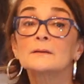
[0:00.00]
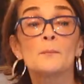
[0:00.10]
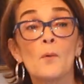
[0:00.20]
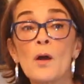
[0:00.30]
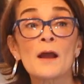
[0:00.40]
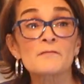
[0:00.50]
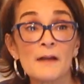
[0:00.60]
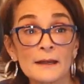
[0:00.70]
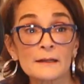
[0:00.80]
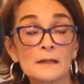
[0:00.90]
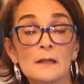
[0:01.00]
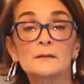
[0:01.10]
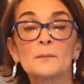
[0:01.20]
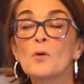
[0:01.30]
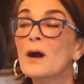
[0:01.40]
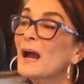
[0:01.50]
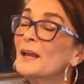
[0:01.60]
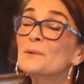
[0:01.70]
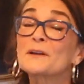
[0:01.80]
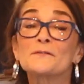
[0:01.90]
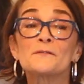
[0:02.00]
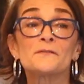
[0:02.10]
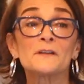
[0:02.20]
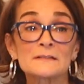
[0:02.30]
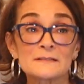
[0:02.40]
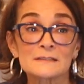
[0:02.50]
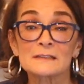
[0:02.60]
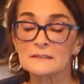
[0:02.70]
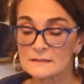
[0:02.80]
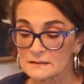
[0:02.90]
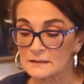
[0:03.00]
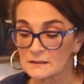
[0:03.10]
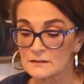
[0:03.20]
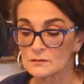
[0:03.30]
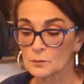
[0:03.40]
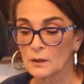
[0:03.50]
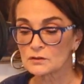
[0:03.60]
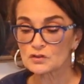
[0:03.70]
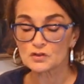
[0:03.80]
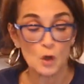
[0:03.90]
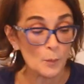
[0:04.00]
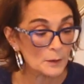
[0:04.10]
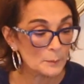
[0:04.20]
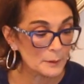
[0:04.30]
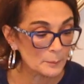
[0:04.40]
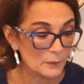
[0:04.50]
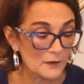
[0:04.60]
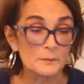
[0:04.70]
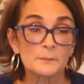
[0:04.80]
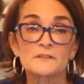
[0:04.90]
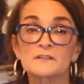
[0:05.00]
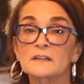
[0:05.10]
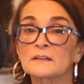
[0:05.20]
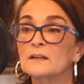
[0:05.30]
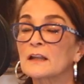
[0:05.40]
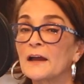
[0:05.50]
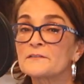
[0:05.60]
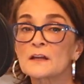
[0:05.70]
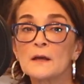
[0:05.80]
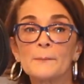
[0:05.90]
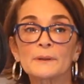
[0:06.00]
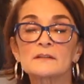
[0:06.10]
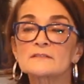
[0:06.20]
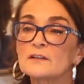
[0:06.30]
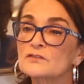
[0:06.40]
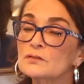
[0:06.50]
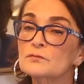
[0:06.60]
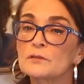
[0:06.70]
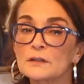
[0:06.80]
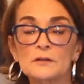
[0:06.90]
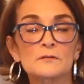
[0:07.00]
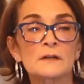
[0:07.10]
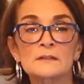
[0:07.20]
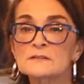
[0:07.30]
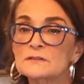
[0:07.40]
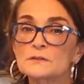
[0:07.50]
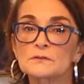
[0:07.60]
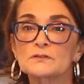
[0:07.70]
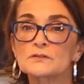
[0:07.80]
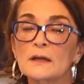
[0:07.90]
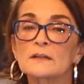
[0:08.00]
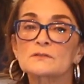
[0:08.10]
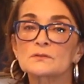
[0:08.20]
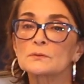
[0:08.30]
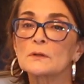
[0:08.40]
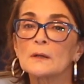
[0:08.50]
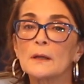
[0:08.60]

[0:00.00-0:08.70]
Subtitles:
The more I write it, the more I'm convinced that this is what so many people have been missing in their lives because they're just running around in circles trying to